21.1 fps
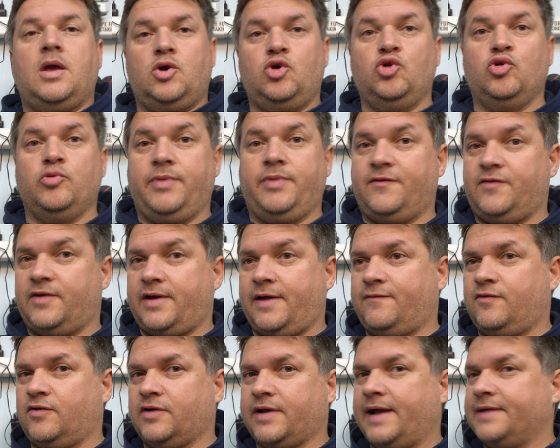Ooh, before I
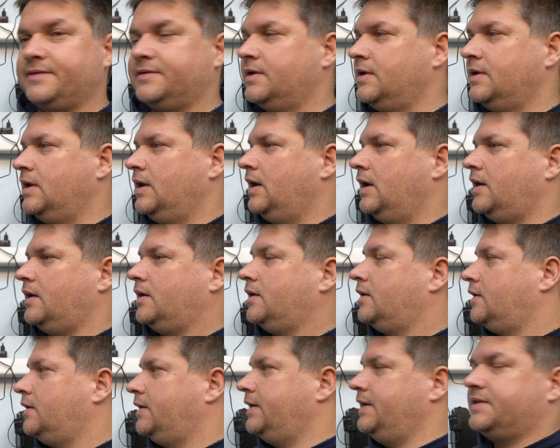forget,
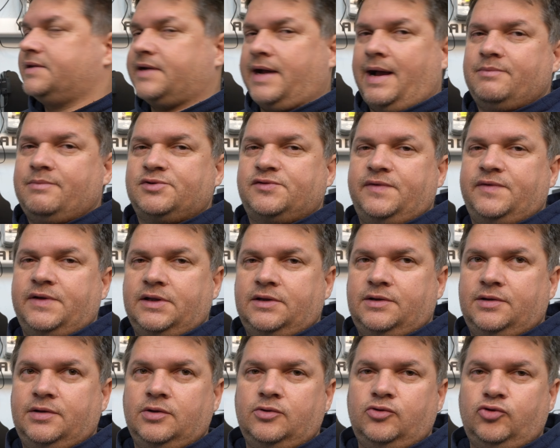uh, it comes
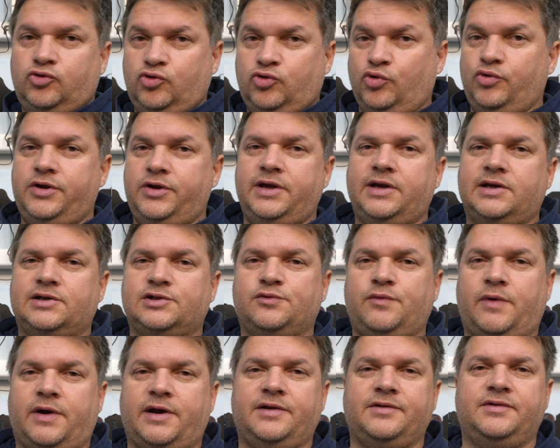with two years
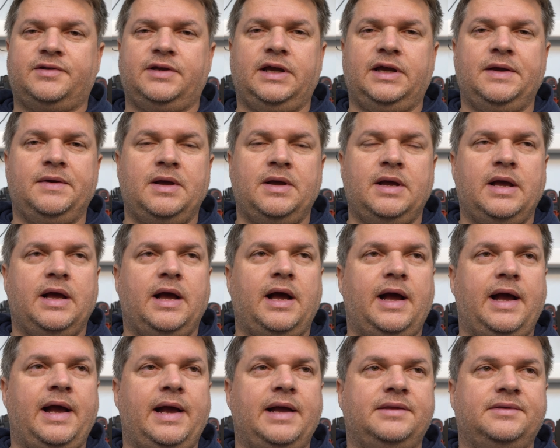warranty
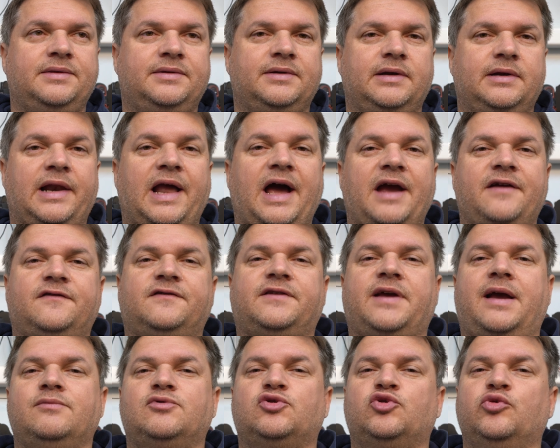and
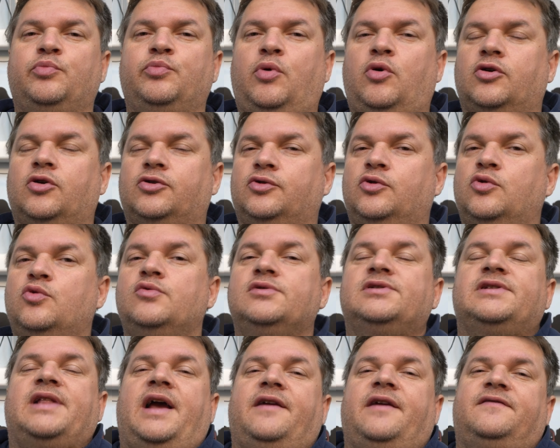lifetime support.
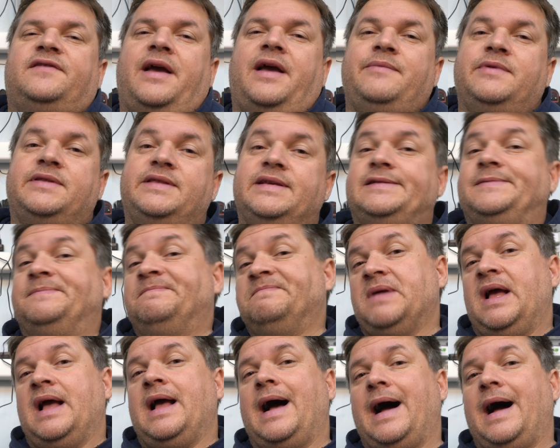Whose lifetime it is,
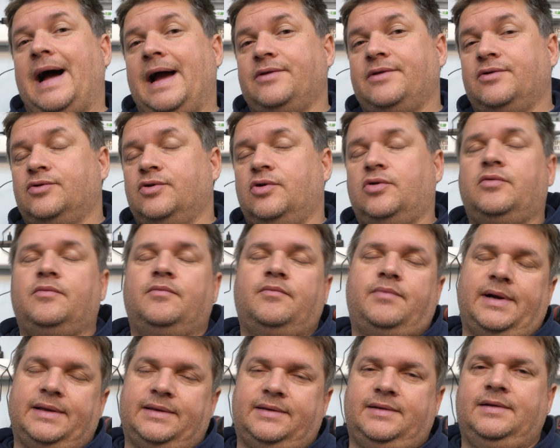I don't know,
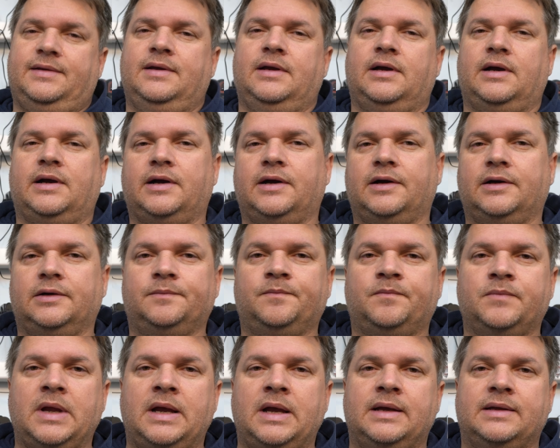but um,
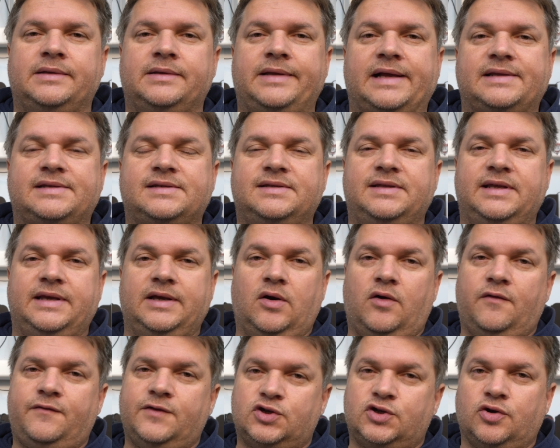that's the
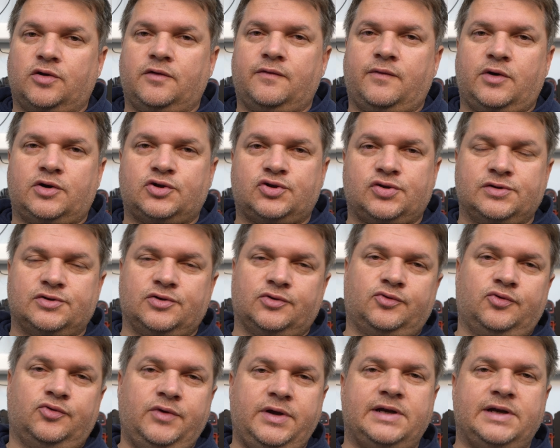official version. So
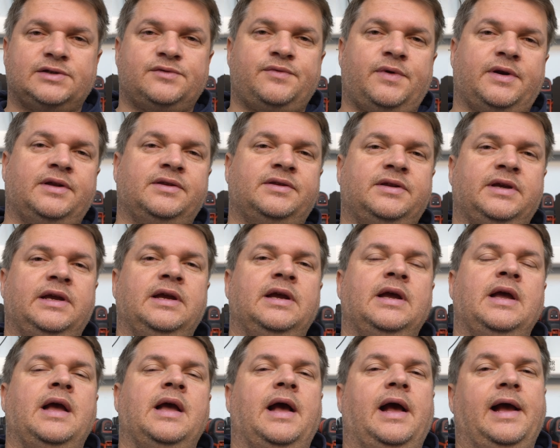two years warranty
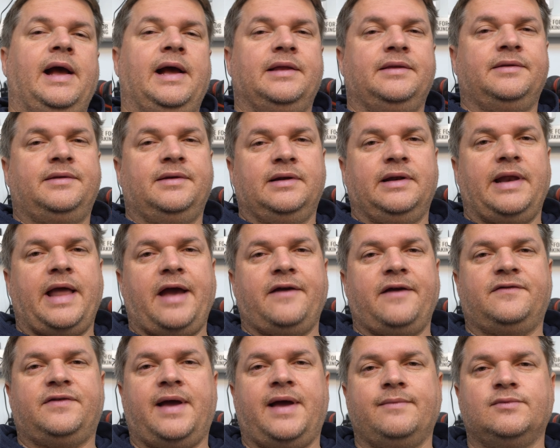and
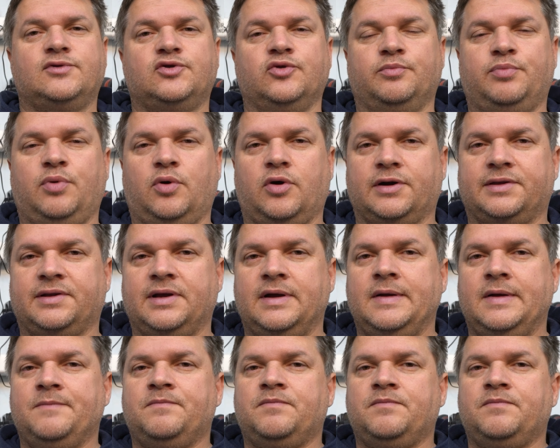lifetime support.